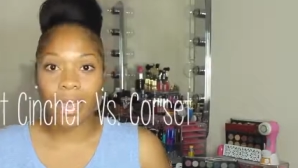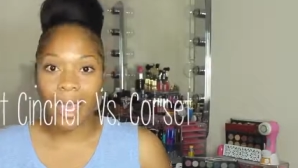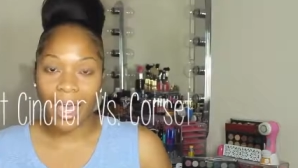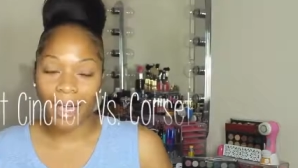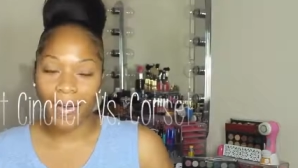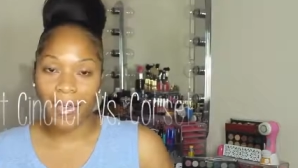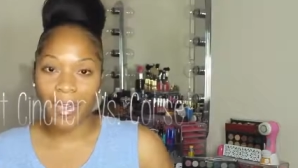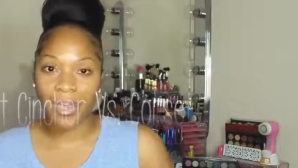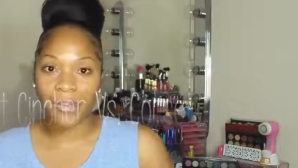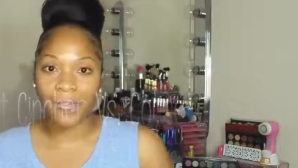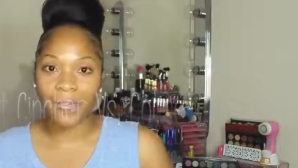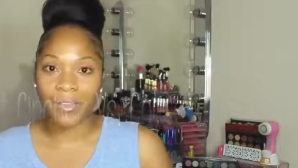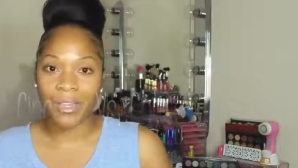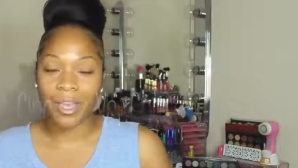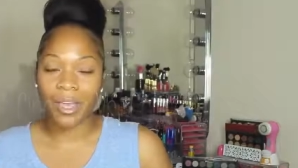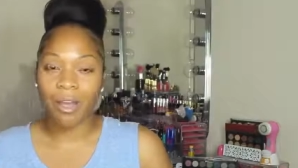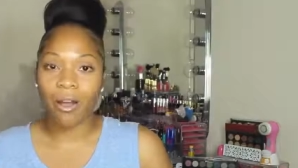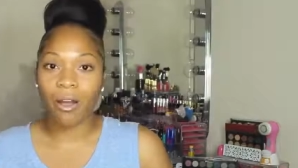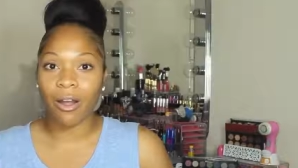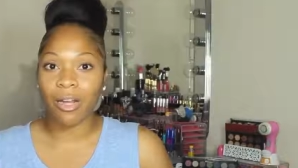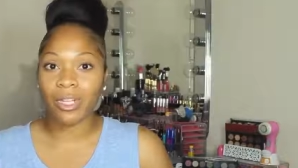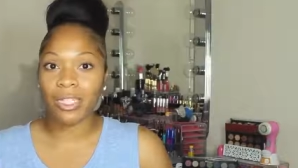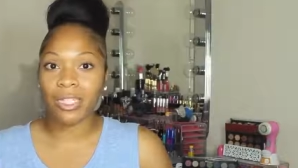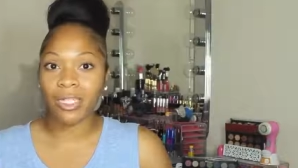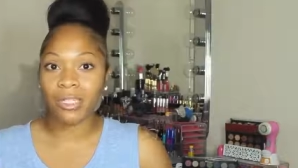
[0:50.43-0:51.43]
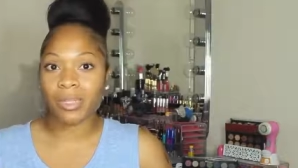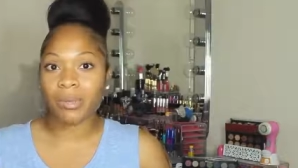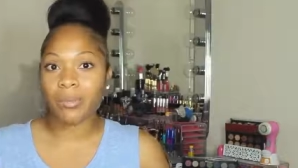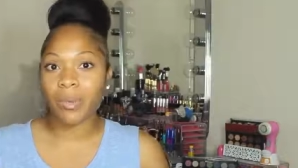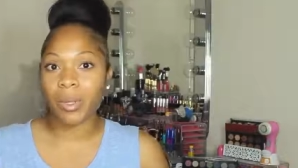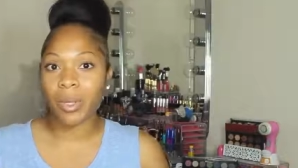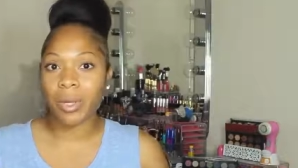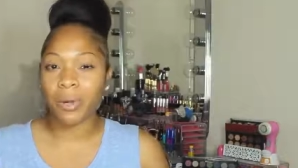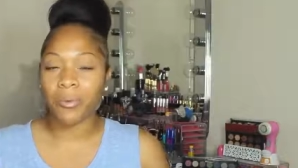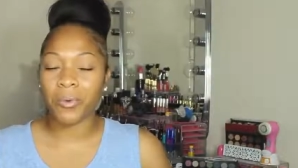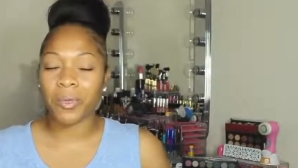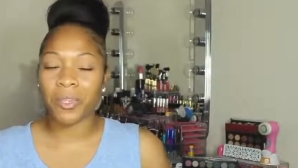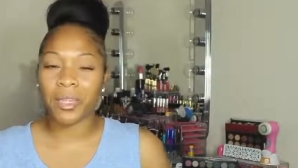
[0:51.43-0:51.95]
However, they are
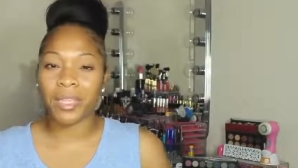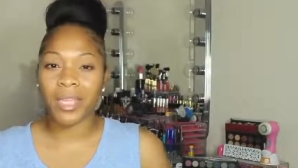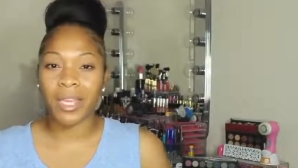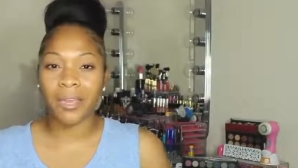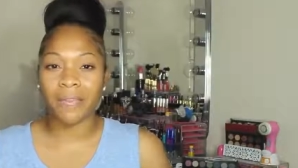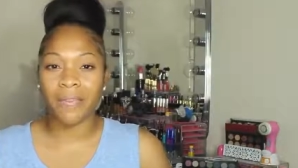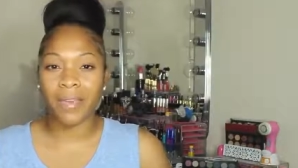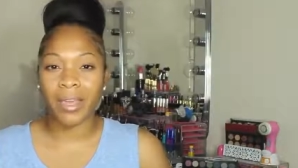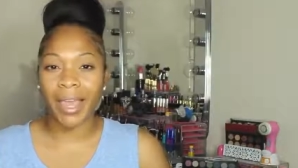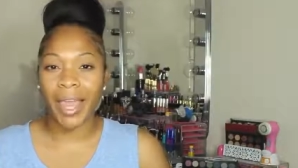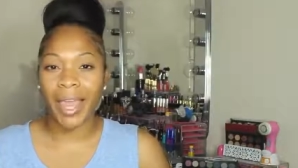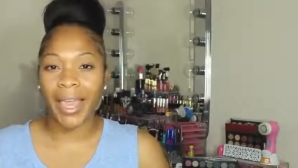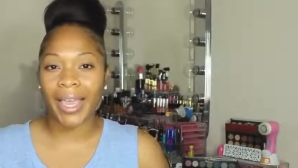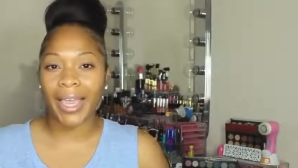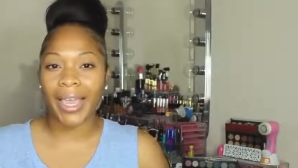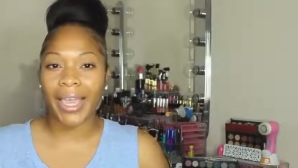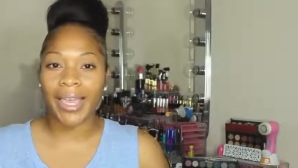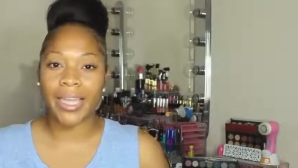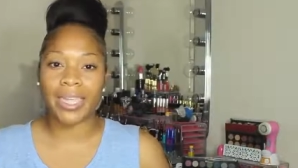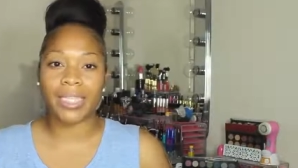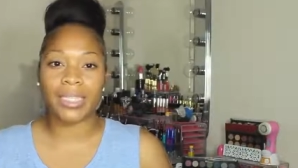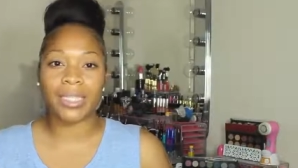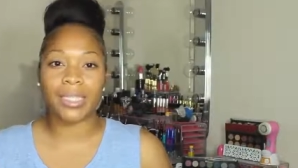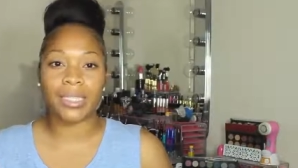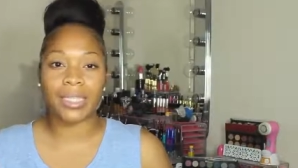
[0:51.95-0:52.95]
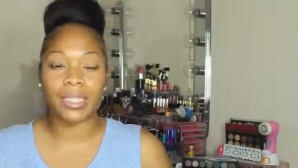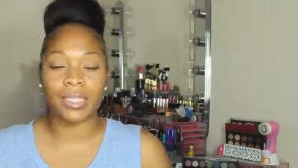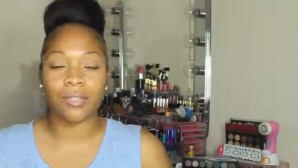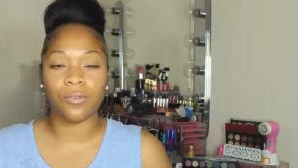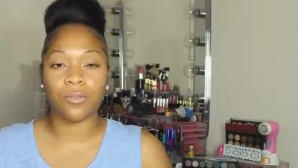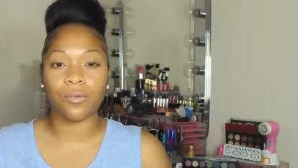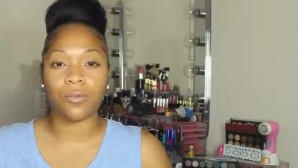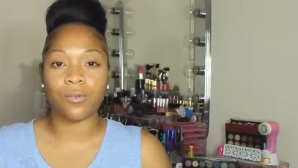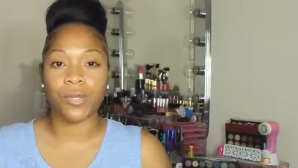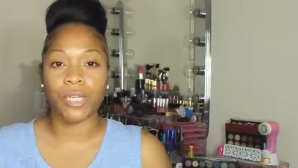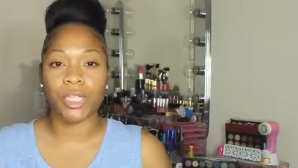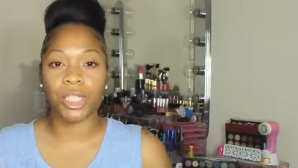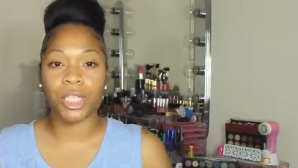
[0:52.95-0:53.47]
similar with giving a instant
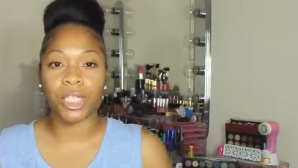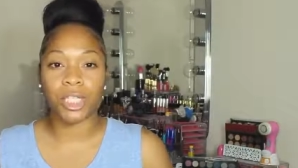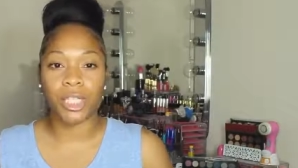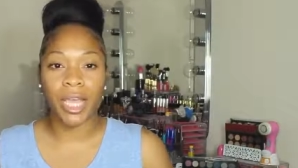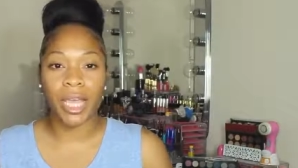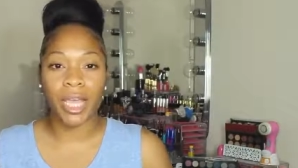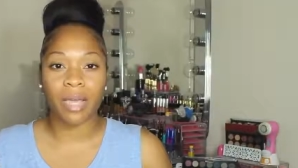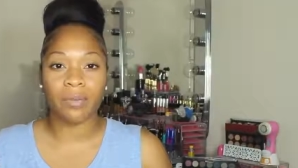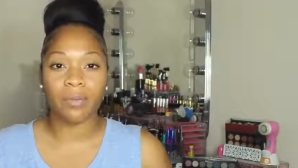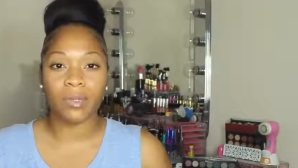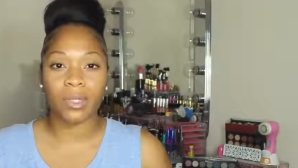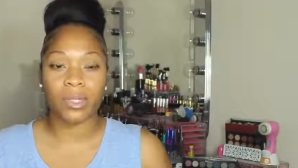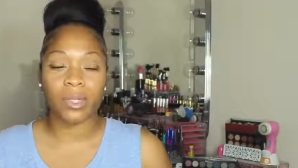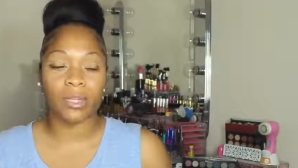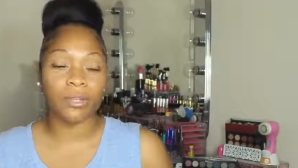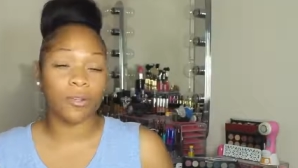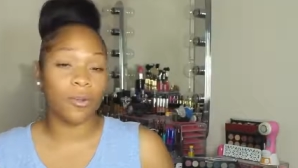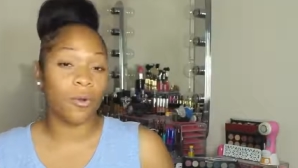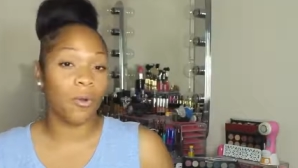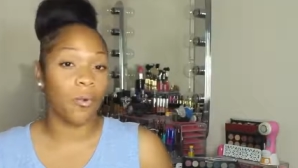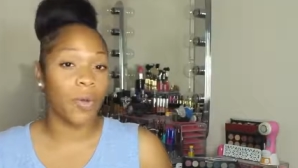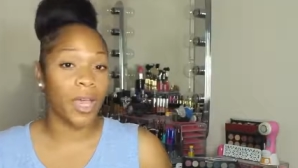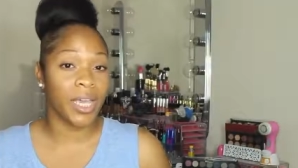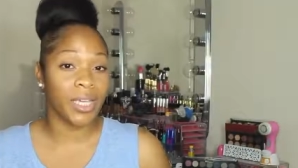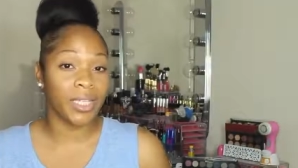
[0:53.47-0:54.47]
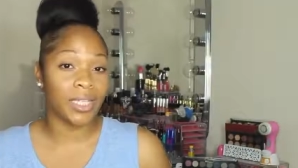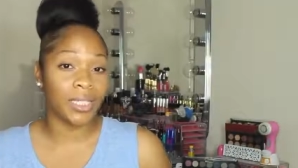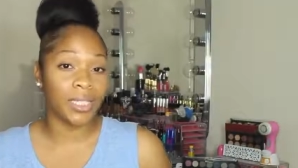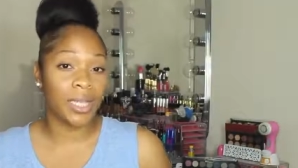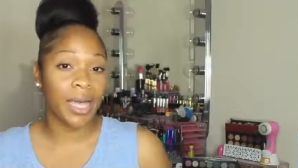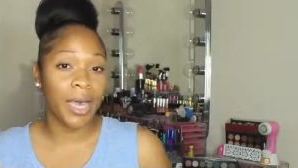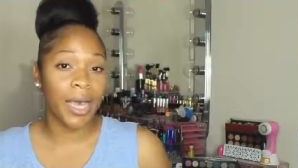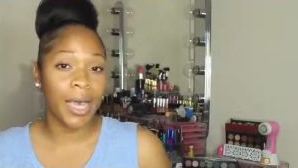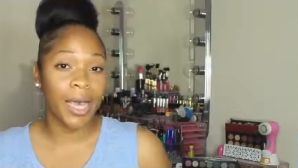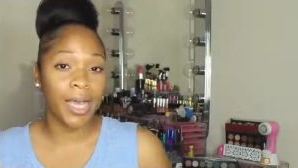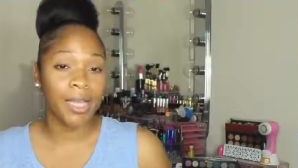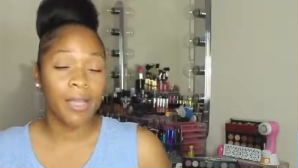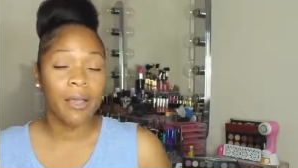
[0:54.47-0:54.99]
reshape to your
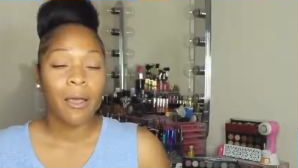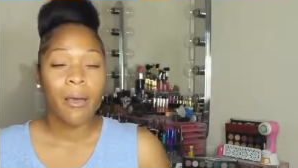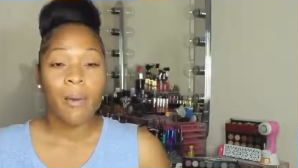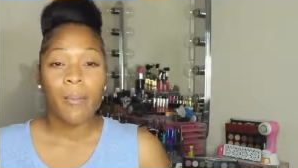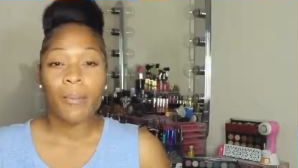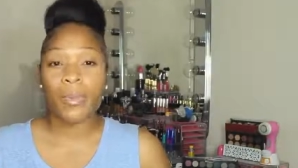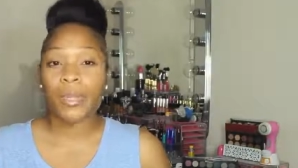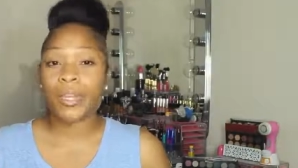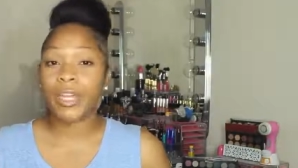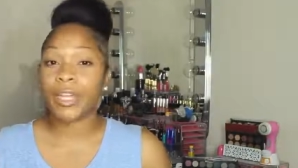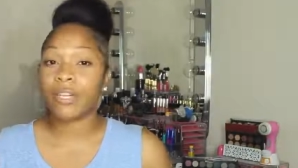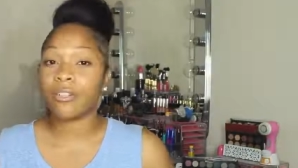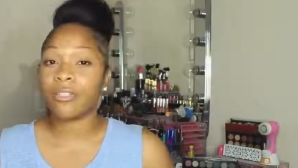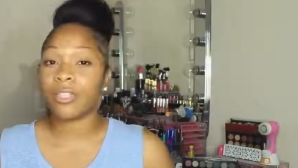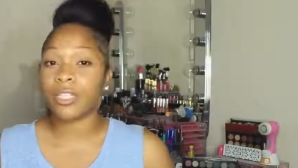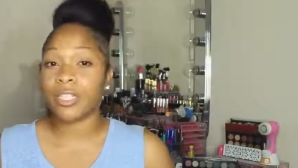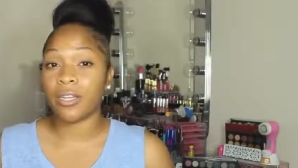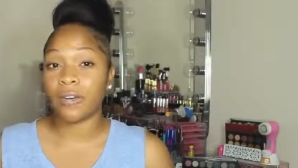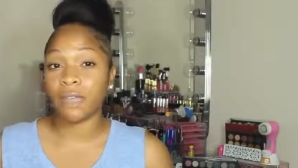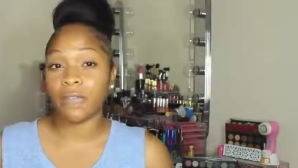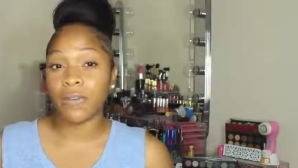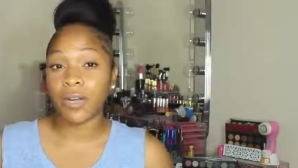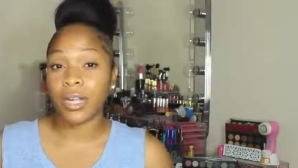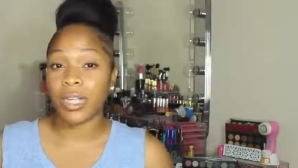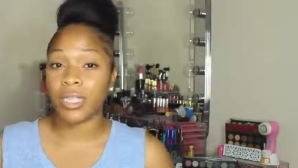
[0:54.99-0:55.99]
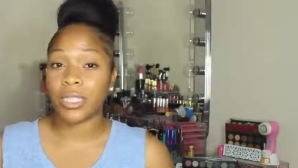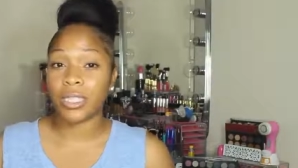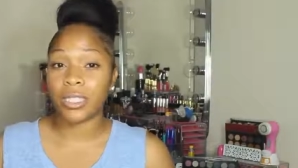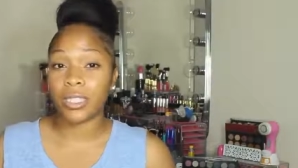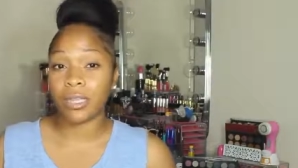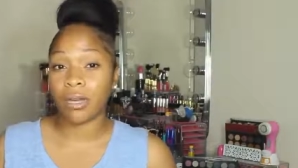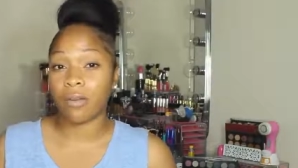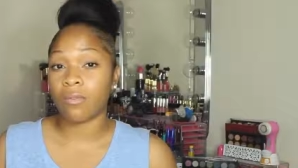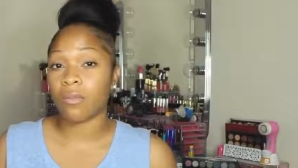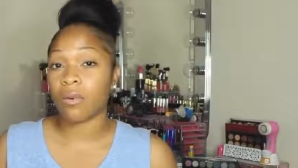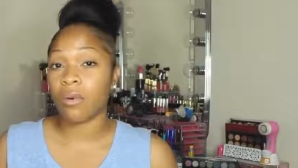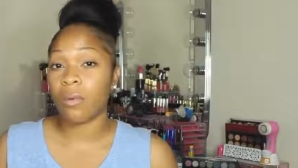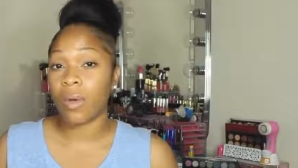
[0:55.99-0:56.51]
waistline, but they're different in
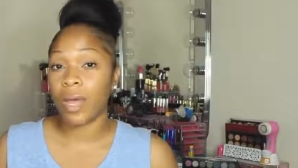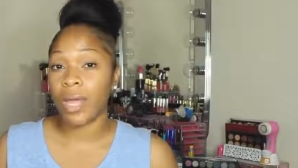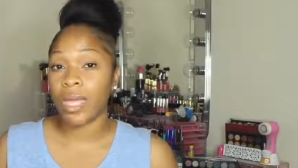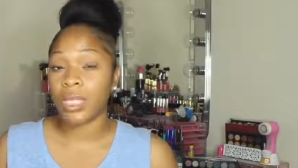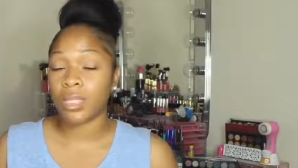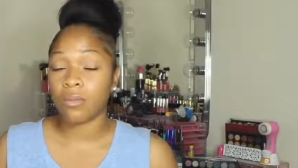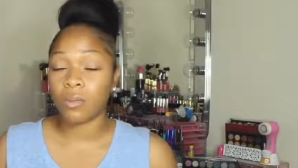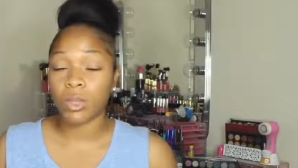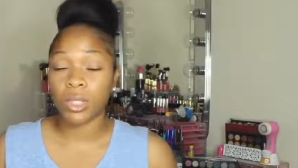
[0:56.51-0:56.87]
several ways.